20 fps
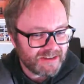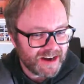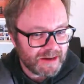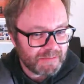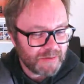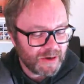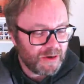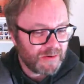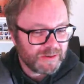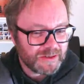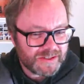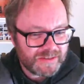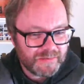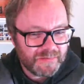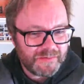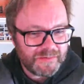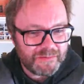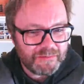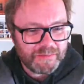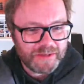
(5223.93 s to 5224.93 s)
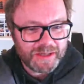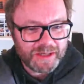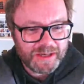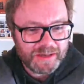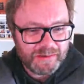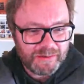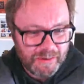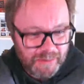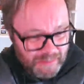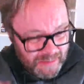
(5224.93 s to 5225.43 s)
Graham Coxon from
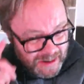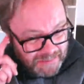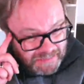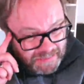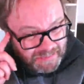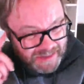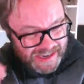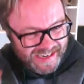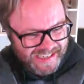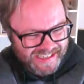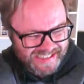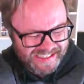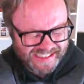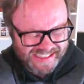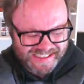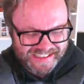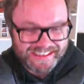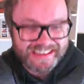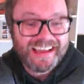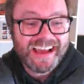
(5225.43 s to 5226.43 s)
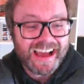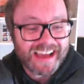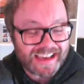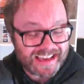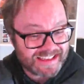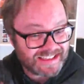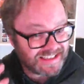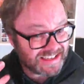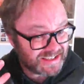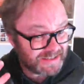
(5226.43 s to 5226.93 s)
Blur, or maybe me. I
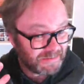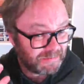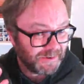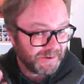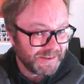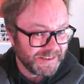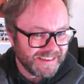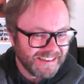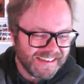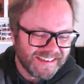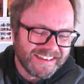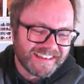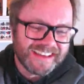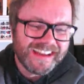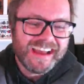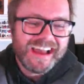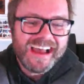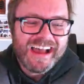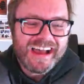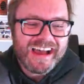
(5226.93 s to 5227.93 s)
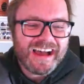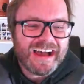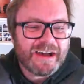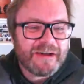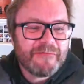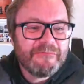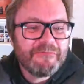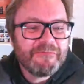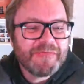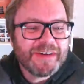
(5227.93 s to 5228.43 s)
guess that's the point.
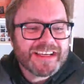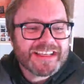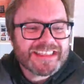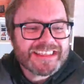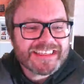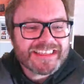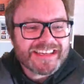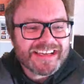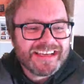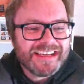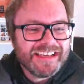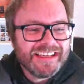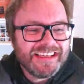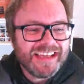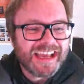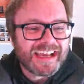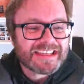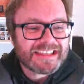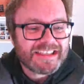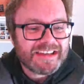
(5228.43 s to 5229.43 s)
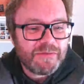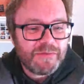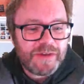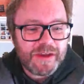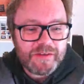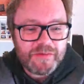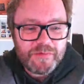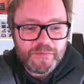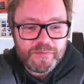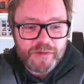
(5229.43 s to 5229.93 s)
See if
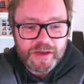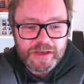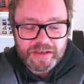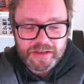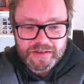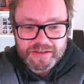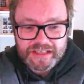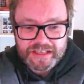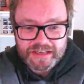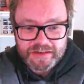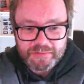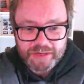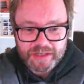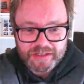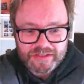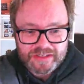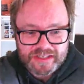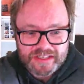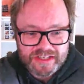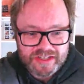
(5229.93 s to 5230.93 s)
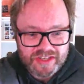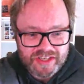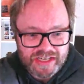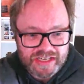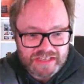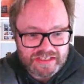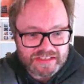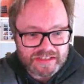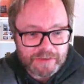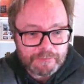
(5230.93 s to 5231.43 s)
you can find those in amongst the
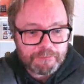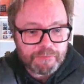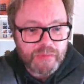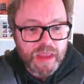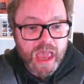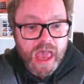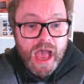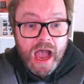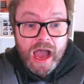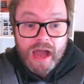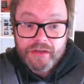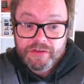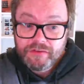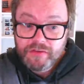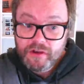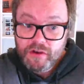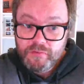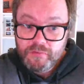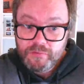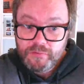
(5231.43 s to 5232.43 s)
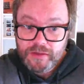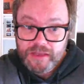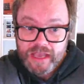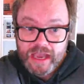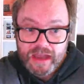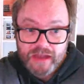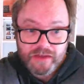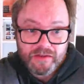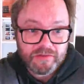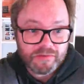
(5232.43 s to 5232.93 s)
sheets. And don't
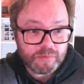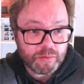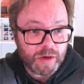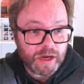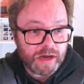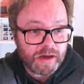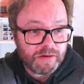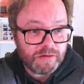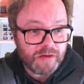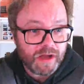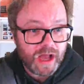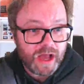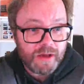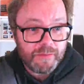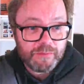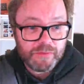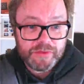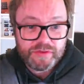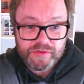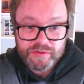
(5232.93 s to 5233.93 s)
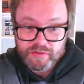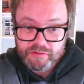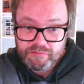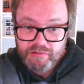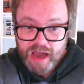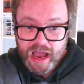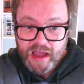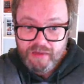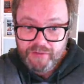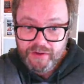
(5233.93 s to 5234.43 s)
forget as well to
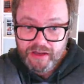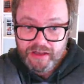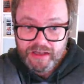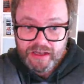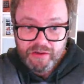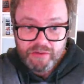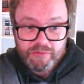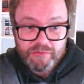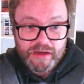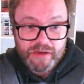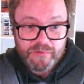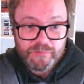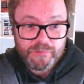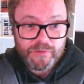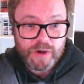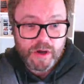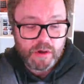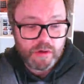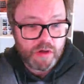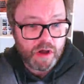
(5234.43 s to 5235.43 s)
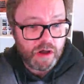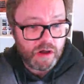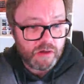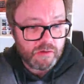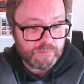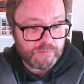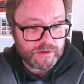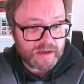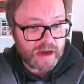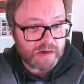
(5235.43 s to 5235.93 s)
have a little read through
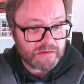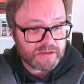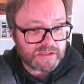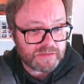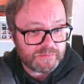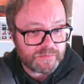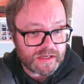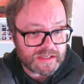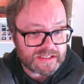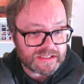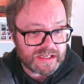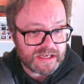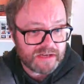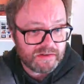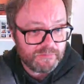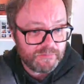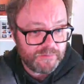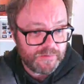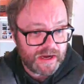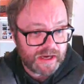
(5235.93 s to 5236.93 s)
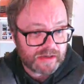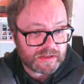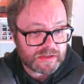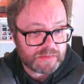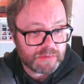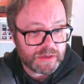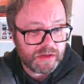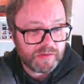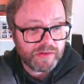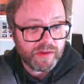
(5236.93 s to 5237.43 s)
of Karen's fascinating
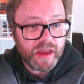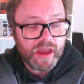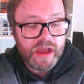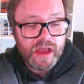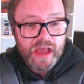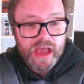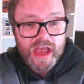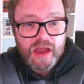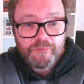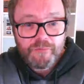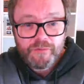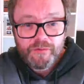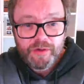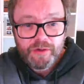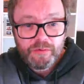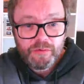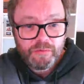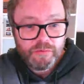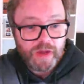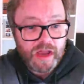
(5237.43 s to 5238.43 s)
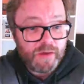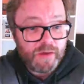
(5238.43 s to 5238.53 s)
facts, because every